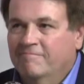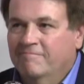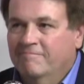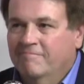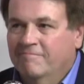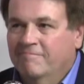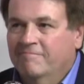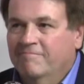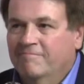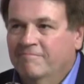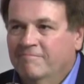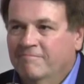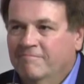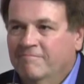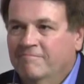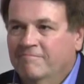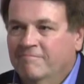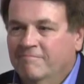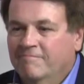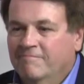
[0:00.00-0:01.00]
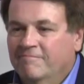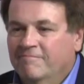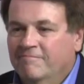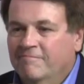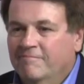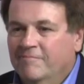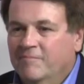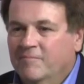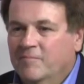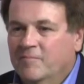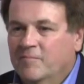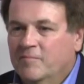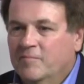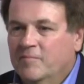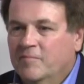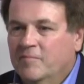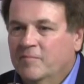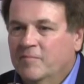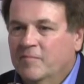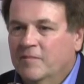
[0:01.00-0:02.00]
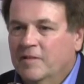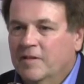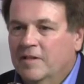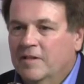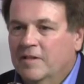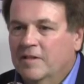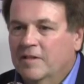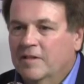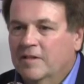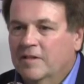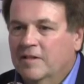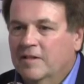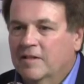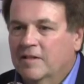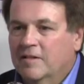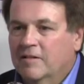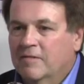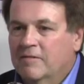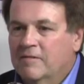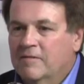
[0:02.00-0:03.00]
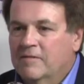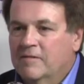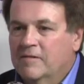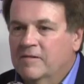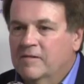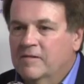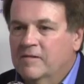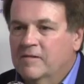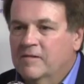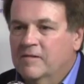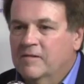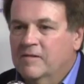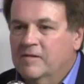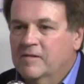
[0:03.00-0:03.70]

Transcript: (not speaking)